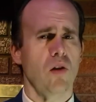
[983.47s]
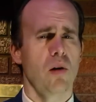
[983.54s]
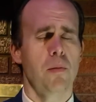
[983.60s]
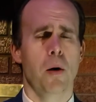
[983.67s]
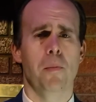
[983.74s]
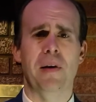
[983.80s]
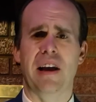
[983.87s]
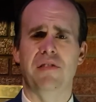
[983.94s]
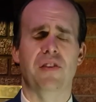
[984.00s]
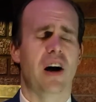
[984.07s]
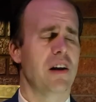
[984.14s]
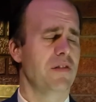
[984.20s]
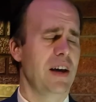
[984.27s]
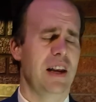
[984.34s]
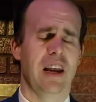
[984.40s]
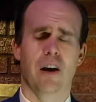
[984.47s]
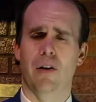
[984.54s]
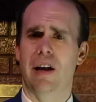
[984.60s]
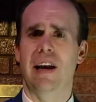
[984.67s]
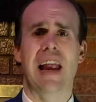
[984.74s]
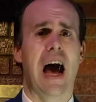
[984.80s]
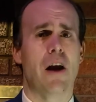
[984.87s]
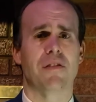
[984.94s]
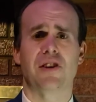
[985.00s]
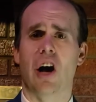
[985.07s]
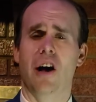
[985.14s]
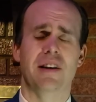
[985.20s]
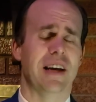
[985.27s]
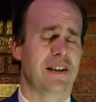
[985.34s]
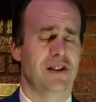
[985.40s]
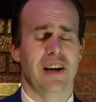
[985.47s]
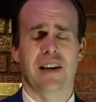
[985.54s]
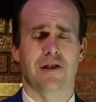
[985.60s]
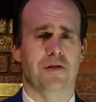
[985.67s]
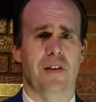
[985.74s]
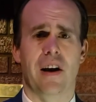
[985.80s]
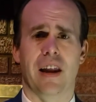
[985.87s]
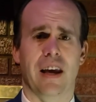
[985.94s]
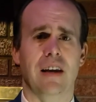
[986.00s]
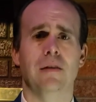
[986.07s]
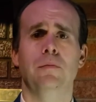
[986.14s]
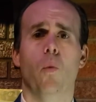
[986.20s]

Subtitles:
Bill made fun of it, and out of context, it is funny.